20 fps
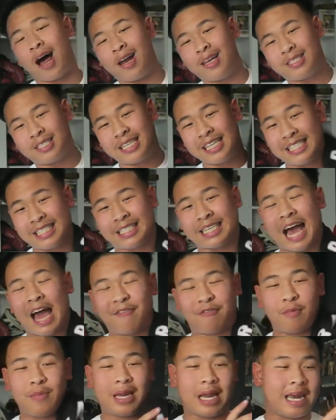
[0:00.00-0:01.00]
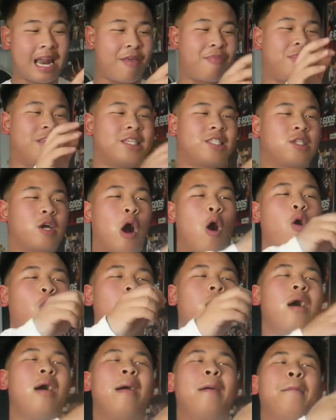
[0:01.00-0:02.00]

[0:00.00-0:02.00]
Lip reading: honestly sad for me to let this go,